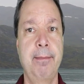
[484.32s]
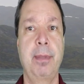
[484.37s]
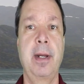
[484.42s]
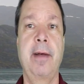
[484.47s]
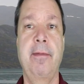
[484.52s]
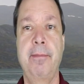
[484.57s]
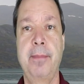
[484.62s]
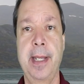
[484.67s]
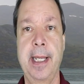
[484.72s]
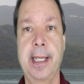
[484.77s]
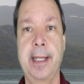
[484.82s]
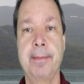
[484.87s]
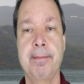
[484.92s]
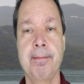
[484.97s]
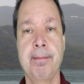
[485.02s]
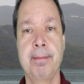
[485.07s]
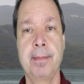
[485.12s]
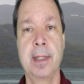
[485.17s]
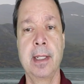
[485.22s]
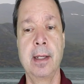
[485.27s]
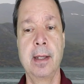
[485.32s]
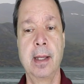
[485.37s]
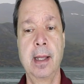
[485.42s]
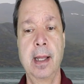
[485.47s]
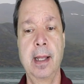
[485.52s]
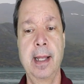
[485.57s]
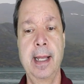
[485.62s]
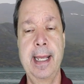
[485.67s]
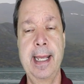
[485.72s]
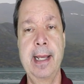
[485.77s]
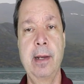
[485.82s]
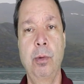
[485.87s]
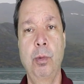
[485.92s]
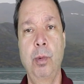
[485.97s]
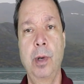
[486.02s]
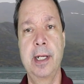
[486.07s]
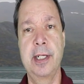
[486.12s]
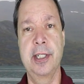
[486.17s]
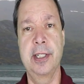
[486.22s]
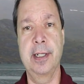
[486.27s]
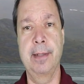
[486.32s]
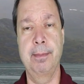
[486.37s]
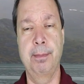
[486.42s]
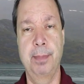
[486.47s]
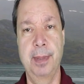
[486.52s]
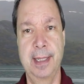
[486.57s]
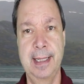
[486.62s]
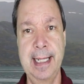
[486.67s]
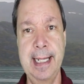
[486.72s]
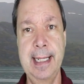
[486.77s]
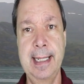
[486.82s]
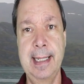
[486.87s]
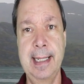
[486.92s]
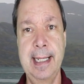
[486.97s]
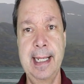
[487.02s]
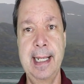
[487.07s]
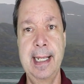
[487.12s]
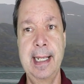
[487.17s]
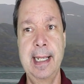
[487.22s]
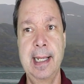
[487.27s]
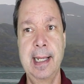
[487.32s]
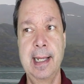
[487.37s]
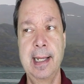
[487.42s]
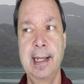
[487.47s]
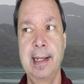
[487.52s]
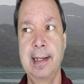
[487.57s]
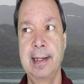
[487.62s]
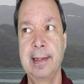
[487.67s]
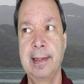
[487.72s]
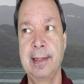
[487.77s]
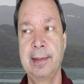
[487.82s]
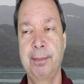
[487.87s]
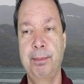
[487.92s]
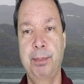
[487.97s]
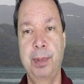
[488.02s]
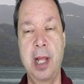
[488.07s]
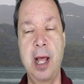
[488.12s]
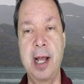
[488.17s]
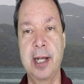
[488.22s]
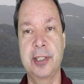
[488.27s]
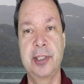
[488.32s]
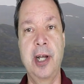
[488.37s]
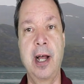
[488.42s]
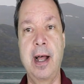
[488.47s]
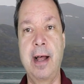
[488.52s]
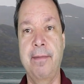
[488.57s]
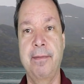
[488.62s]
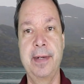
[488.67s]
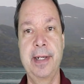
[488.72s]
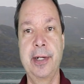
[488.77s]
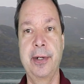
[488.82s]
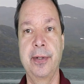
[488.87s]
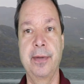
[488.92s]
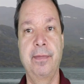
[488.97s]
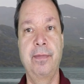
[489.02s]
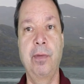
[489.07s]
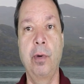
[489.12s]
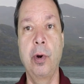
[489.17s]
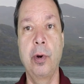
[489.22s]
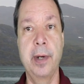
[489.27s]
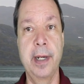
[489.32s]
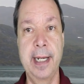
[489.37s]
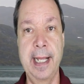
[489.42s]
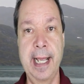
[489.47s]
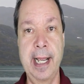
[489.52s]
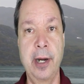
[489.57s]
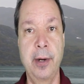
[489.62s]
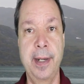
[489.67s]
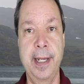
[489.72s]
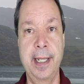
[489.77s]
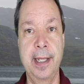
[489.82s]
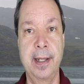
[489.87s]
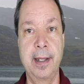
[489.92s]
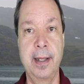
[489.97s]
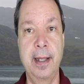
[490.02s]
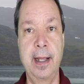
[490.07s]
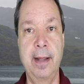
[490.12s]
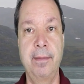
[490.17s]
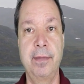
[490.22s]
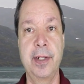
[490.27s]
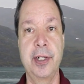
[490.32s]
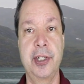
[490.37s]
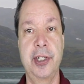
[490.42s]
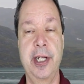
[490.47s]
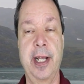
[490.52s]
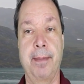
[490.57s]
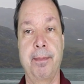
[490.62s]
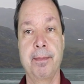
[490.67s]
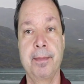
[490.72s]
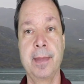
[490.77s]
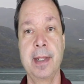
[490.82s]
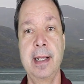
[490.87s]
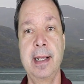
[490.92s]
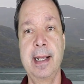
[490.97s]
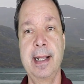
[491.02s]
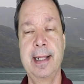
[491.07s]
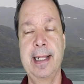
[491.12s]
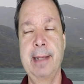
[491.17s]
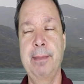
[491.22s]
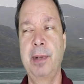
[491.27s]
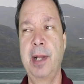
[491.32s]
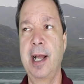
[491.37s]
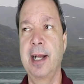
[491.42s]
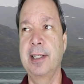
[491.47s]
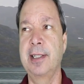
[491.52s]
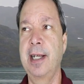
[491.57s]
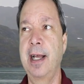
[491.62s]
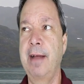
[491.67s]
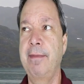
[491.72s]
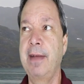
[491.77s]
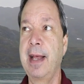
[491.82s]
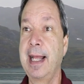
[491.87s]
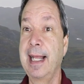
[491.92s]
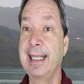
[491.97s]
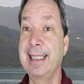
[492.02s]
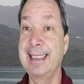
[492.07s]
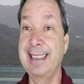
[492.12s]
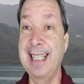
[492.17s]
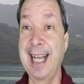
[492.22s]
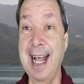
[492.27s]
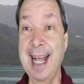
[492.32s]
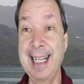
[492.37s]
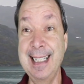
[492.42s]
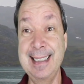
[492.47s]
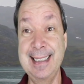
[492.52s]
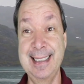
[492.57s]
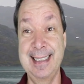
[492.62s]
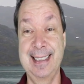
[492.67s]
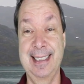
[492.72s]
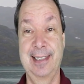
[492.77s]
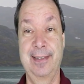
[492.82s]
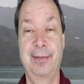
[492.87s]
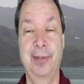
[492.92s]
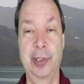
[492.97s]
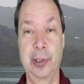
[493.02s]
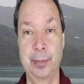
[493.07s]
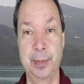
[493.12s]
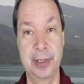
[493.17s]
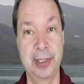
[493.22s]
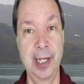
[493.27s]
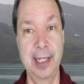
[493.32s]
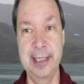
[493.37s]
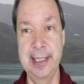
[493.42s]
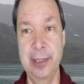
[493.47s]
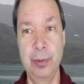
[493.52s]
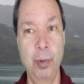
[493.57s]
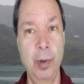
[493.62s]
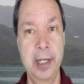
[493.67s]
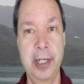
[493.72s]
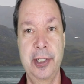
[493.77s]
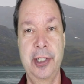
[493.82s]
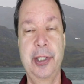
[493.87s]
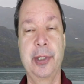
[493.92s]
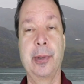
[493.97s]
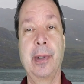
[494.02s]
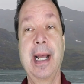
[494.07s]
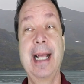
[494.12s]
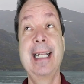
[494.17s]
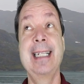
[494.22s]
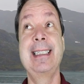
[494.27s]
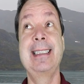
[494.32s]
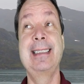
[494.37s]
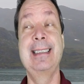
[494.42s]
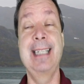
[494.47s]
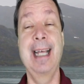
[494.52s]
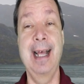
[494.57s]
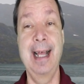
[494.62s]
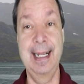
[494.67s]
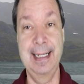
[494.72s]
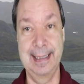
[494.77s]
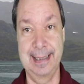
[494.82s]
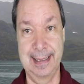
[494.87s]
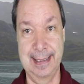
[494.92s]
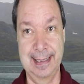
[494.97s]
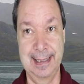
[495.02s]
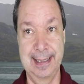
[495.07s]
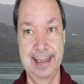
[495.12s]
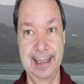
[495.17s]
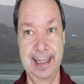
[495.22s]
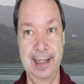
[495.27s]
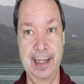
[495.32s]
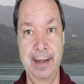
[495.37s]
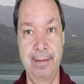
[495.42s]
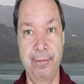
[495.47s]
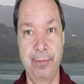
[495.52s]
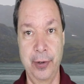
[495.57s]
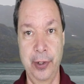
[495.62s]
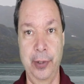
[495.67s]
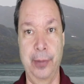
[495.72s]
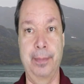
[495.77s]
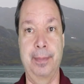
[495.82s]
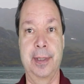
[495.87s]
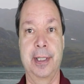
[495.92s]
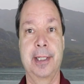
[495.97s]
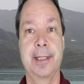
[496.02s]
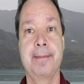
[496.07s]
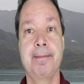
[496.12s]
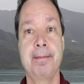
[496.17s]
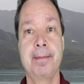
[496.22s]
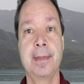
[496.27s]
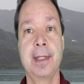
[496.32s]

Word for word: above me. It was completely blocked off near the forward area of the ship. They blocked off tons of rooms, not just 1 or 2, tons of rooms.